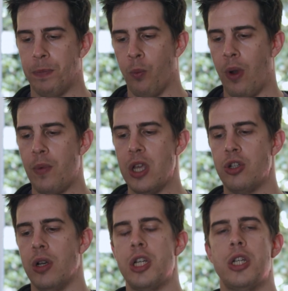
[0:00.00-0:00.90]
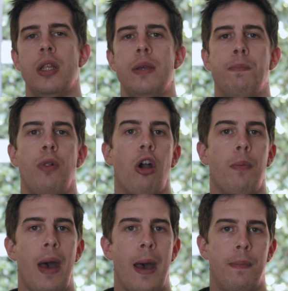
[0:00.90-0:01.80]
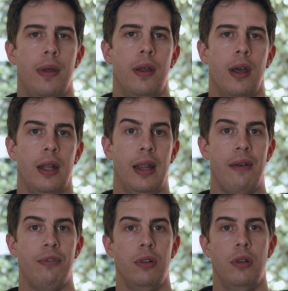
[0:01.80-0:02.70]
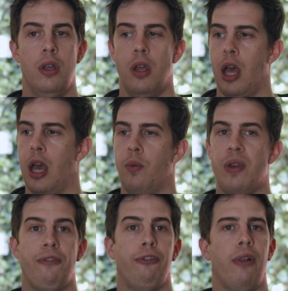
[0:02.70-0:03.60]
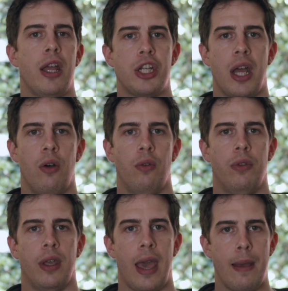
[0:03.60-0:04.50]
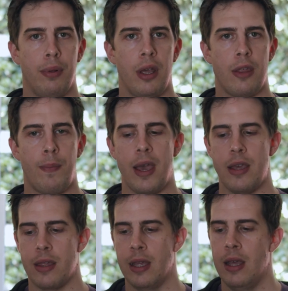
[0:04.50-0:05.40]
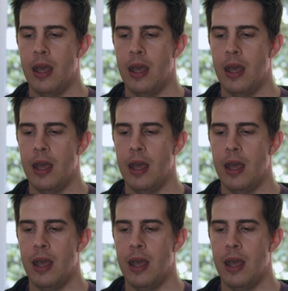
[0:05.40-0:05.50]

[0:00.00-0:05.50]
When we traditionally block map a level, we flesh out the gameplay space.